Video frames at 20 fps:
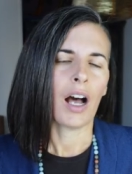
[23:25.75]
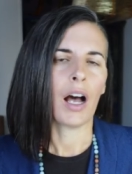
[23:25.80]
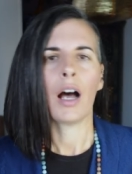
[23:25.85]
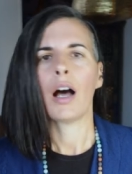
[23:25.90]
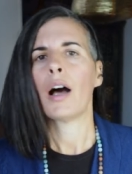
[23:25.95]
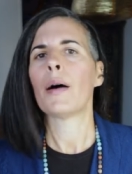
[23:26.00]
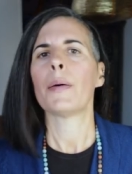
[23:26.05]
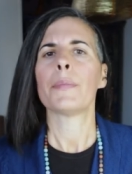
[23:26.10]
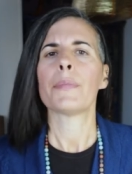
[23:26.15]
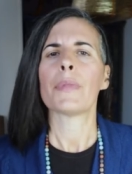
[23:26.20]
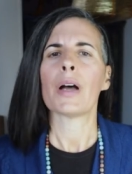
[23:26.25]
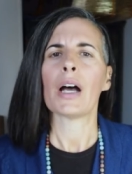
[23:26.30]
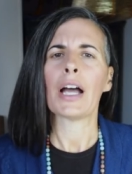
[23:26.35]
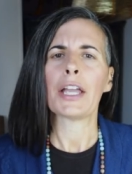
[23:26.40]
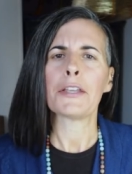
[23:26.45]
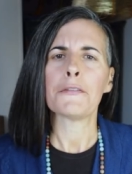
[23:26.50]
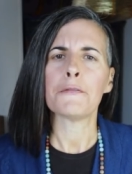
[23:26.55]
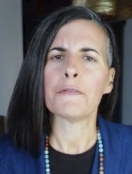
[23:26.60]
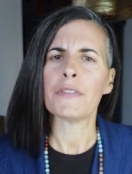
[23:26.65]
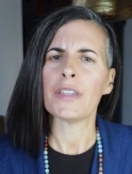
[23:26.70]
Um,
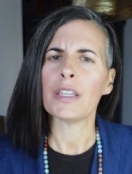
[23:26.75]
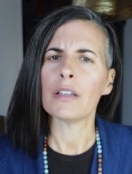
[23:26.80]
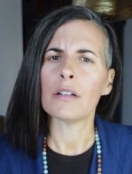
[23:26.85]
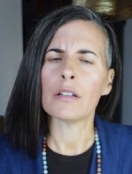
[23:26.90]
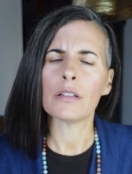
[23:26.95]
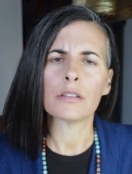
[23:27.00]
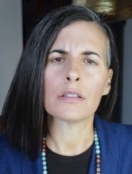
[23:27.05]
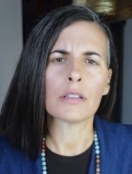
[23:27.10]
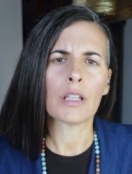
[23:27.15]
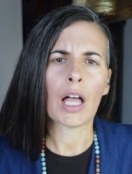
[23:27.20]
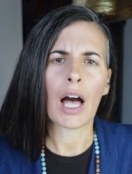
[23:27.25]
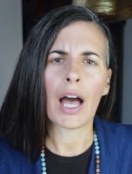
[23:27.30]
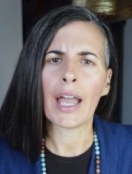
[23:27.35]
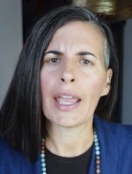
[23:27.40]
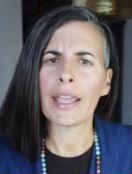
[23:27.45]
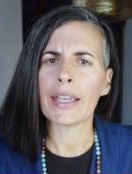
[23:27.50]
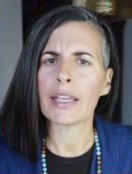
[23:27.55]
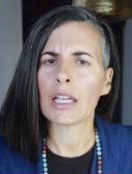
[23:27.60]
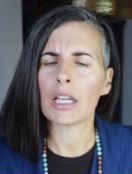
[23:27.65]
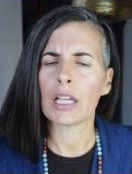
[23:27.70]
I feel
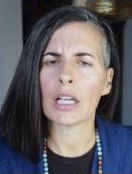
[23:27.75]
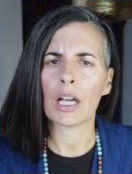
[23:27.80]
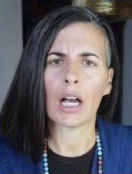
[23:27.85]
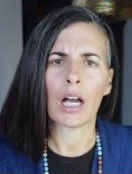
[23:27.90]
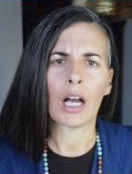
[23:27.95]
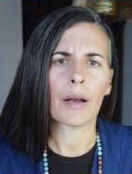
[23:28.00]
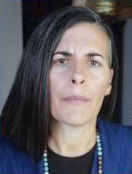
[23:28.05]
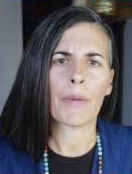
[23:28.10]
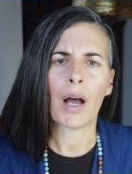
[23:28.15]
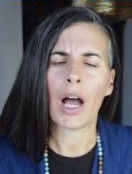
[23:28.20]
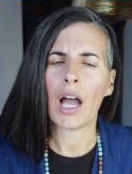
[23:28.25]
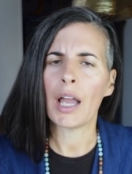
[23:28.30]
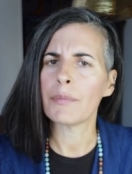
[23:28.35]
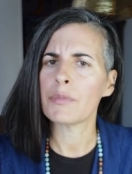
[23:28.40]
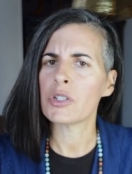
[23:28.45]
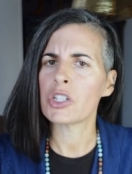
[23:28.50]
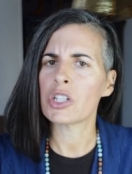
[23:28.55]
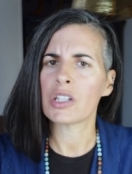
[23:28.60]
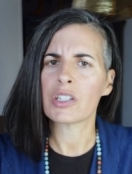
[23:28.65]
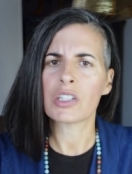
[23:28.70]
like um,
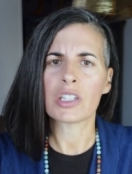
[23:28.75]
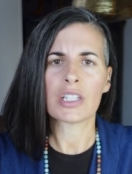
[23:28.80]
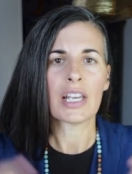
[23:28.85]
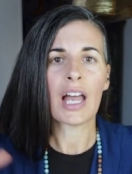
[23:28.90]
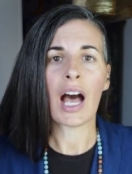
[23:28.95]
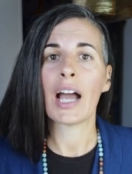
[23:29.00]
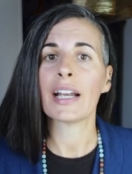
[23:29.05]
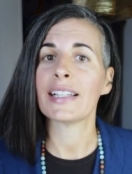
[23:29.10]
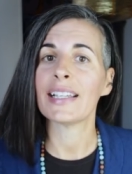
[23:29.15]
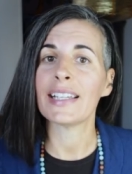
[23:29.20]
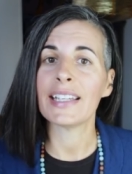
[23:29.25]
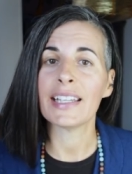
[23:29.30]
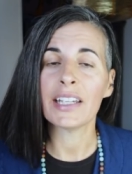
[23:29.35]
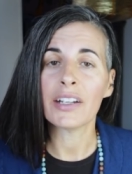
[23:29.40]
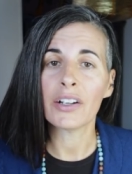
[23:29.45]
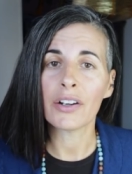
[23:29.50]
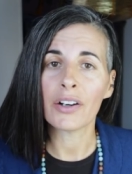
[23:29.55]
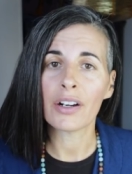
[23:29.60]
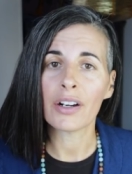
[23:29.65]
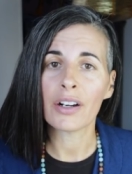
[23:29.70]
I'm just not
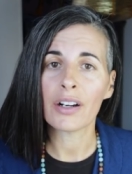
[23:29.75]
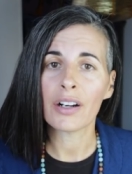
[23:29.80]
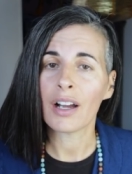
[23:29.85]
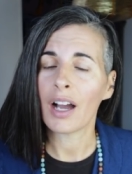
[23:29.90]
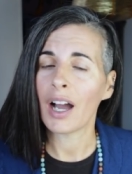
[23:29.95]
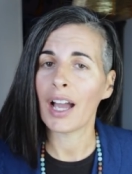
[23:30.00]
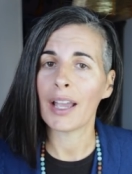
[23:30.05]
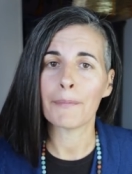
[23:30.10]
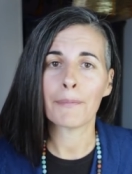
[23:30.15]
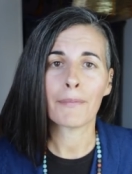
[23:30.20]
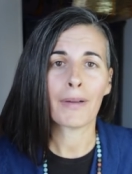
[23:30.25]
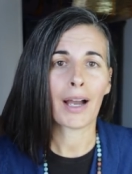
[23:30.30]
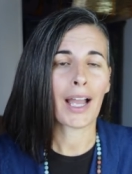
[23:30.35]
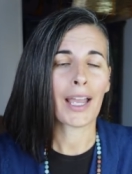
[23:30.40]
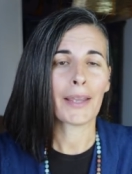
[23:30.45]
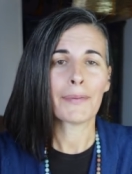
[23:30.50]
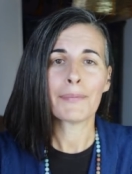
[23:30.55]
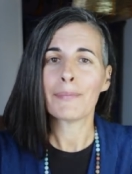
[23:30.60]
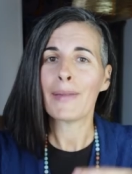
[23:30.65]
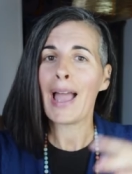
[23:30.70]
here. I'm
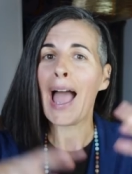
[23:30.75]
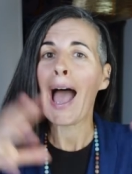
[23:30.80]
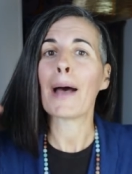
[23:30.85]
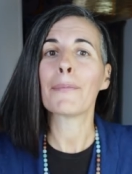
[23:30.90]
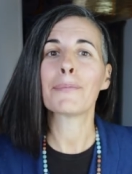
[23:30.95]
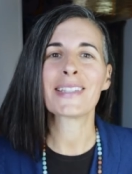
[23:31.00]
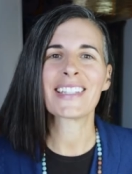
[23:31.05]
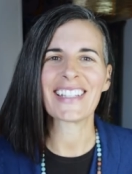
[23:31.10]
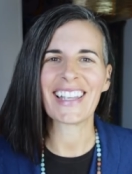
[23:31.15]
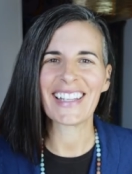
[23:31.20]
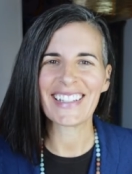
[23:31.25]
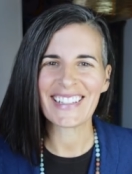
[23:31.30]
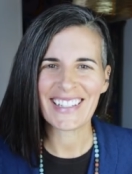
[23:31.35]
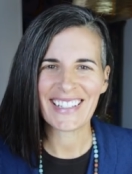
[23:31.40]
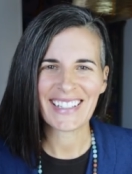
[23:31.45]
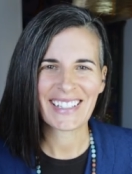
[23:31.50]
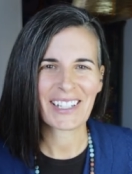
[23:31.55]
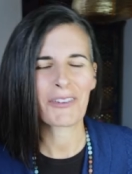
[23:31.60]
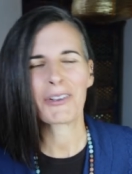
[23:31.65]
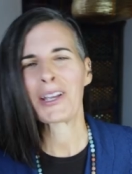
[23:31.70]
I'm
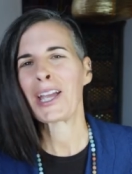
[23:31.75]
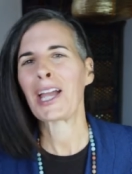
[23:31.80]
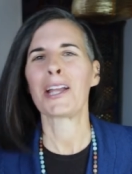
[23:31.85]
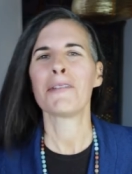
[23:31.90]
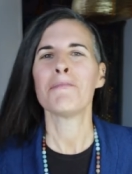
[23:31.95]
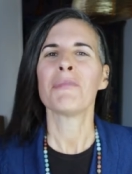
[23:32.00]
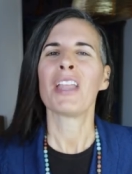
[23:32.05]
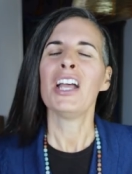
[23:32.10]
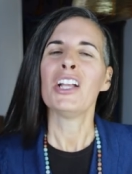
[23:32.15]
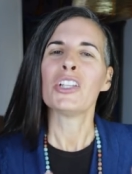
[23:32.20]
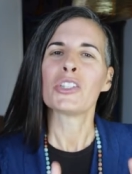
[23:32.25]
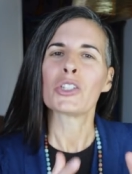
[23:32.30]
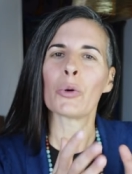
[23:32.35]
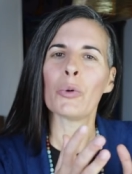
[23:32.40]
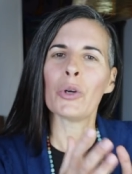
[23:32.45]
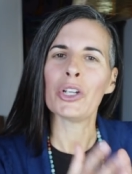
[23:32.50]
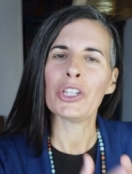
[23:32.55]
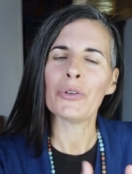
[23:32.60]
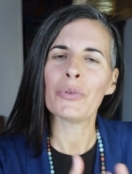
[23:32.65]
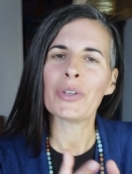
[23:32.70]
absent. Okay.
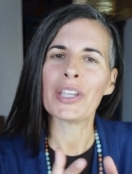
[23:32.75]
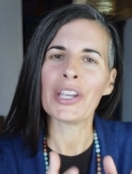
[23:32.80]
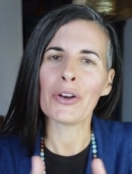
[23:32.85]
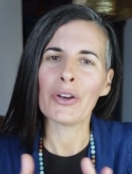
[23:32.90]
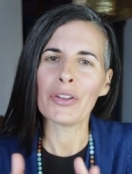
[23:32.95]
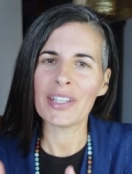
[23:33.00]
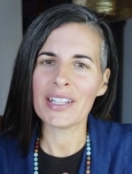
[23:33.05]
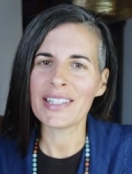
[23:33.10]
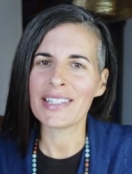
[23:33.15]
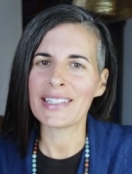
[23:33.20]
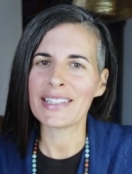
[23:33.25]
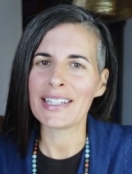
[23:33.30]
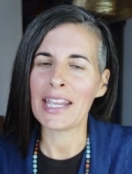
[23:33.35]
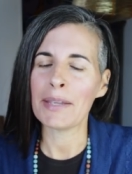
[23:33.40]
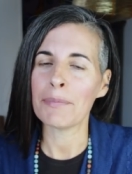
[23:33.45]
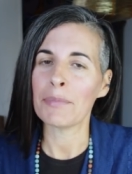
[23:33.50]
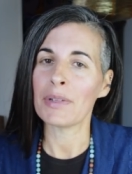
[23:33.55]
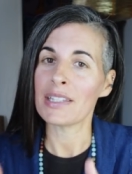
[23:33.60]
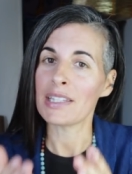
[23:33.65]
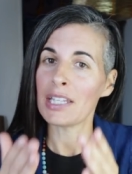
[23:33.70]
So when you hear these
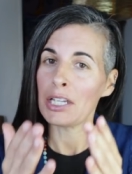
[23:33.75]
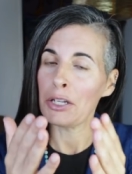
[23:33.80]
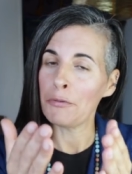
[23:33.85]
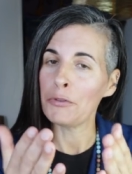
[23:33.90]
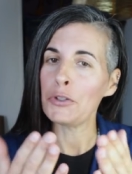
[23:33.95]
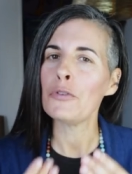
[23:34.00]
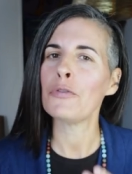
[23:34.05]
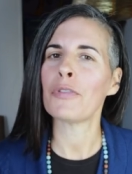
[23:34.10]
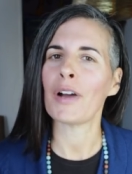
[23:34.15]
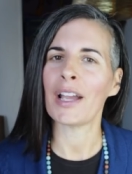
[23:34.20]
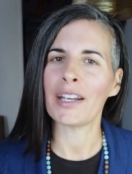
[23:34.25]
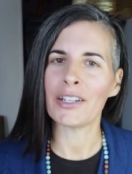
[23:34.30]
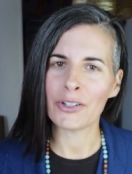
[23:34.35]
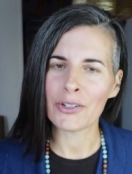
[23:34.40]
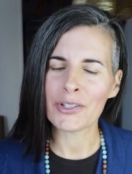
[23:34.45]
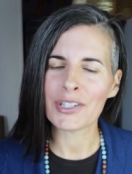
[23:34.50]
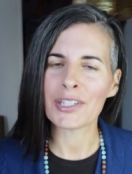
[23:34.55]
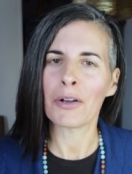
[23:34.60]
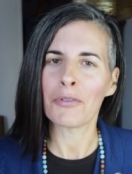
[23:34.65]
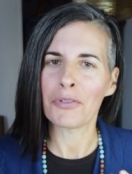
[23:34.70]
statements, and if you find
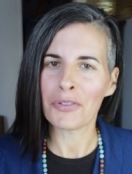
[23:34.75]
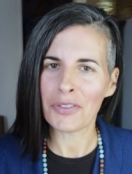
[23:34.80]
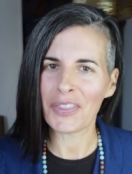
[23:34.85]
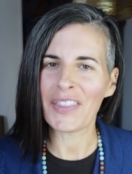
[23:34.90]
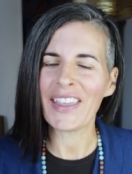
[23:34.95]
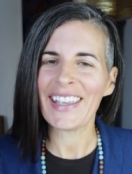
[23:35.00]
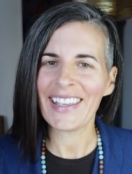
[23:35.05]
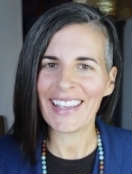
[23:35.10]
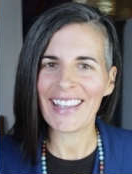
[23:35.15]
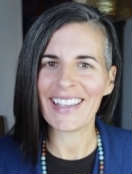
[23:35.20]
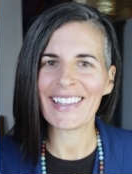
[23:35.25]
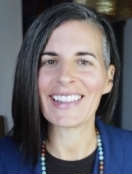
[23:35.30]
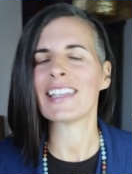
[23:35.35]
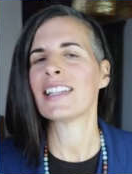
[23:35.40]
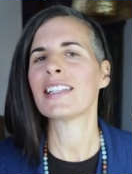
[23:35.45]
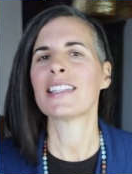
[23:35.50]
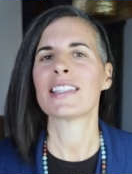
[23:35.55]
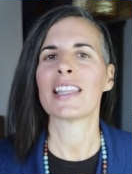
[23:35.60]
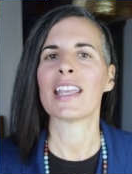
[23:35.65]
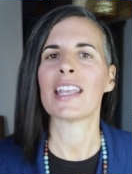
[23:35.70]
yourself thinking
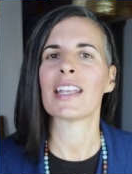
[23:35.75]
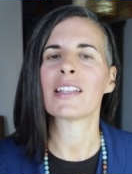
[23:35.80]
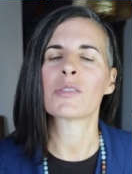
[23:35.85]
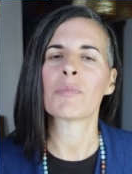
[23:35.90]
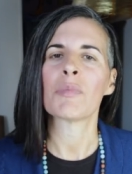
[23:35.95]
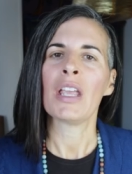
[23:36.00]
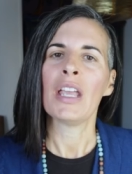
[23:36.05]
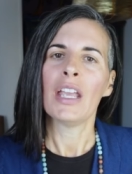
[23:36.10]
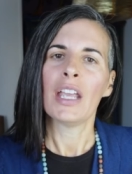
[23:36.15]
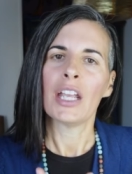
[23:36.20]
these things,